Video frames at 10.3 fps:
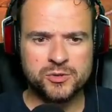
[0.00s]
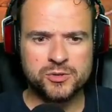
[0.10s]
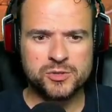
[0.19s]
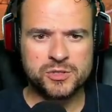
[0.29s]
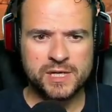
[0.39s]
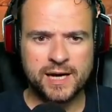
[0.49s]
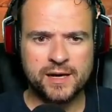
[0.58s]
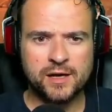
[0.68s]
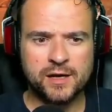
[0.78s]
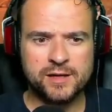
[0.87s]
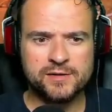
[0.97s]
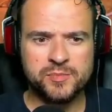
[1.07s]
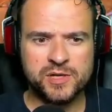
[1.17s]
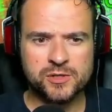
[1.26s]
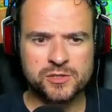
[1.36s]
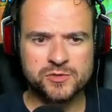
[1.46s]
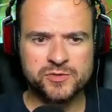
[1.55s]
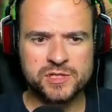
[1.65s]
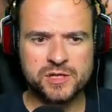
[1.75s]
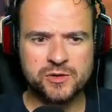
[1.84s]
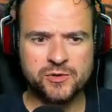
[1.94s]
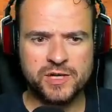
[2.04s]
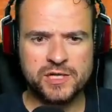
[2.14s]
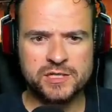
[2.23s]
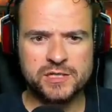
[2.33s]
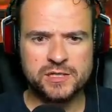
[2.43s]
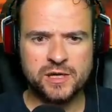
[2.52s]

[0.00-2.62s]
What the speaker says: to Stag Knight because of his decreased